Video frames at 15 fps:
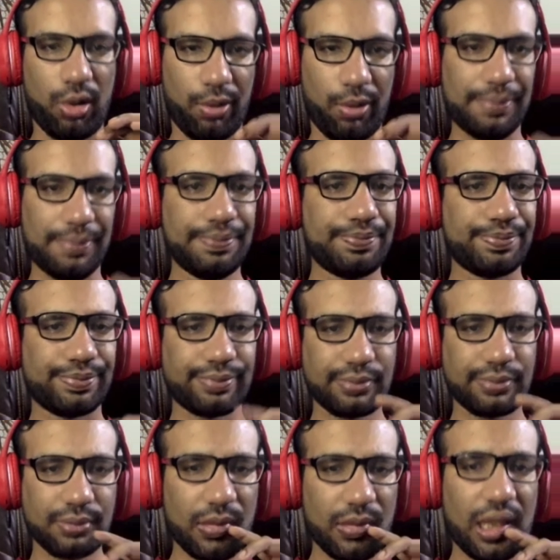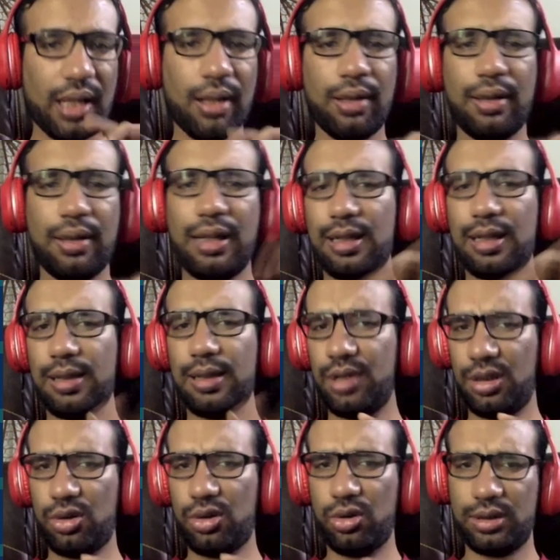So these are some
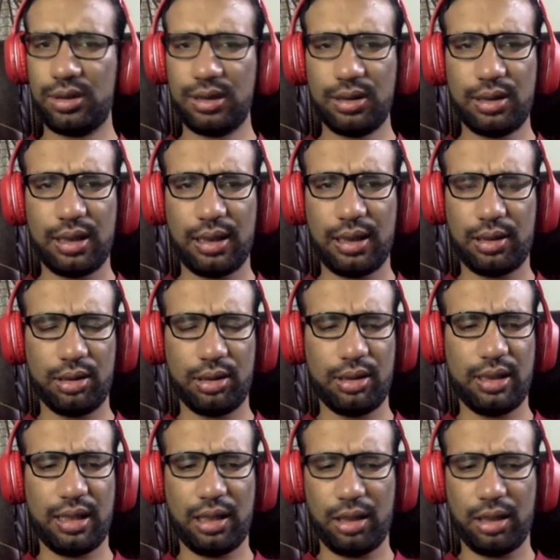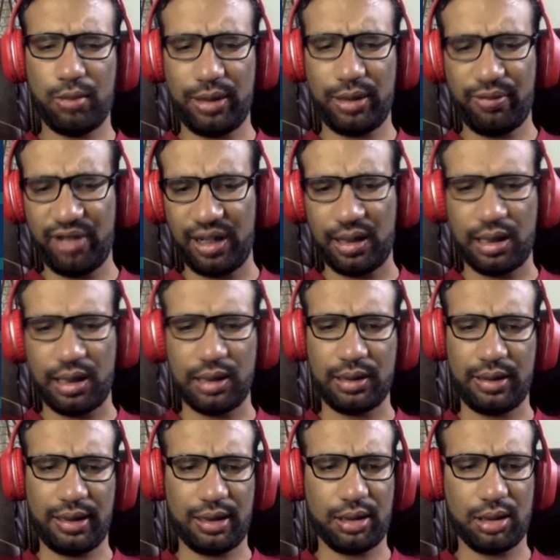resources that there are very
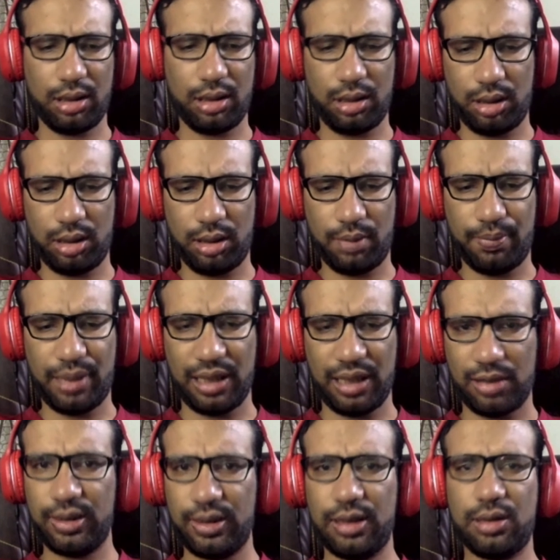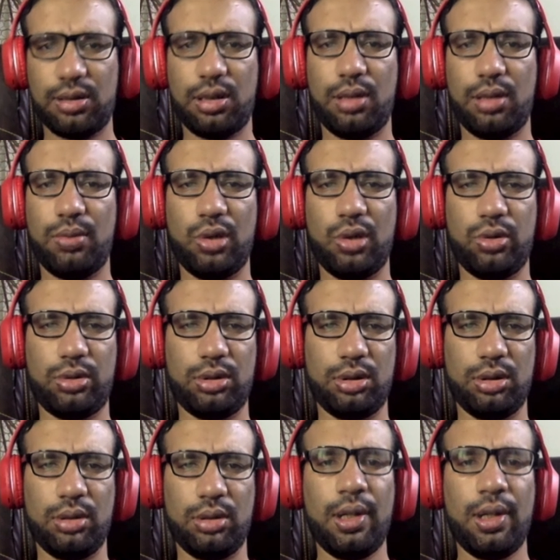fantastic pathways about
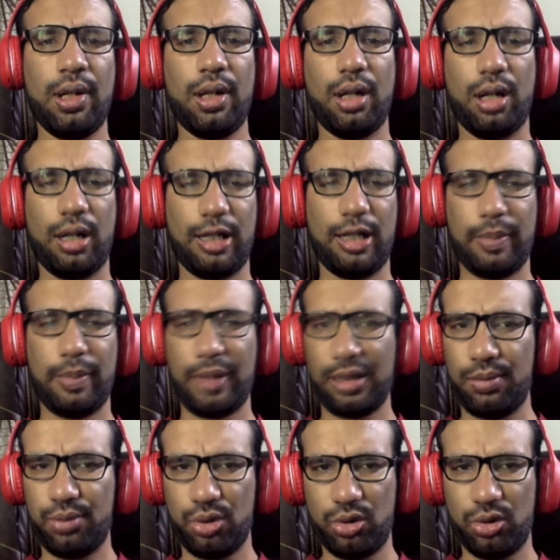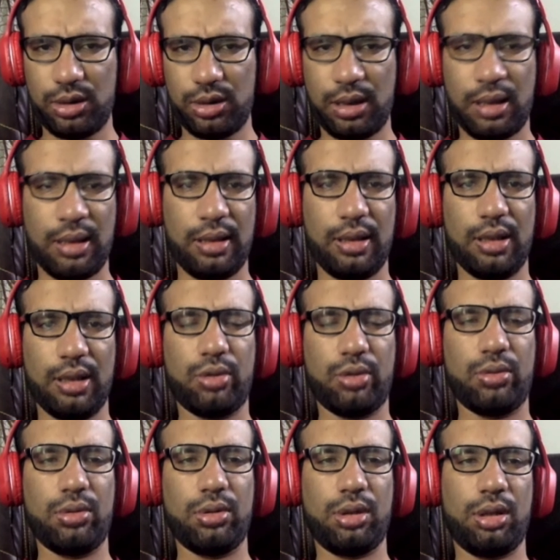Jetpack Compose on their
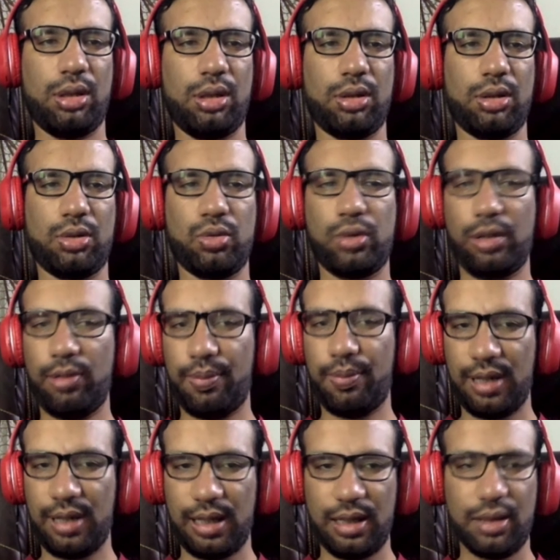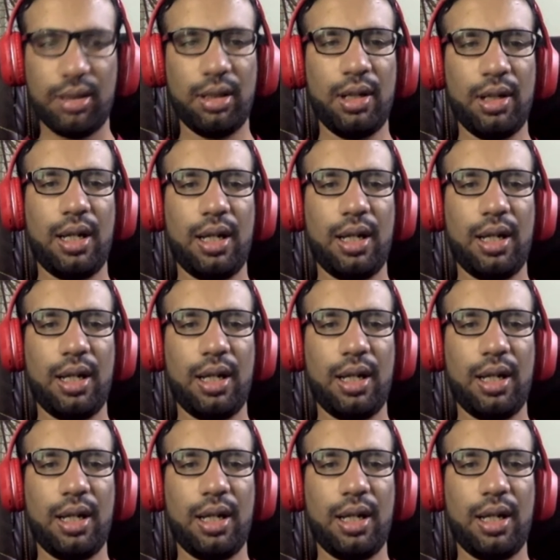Google website.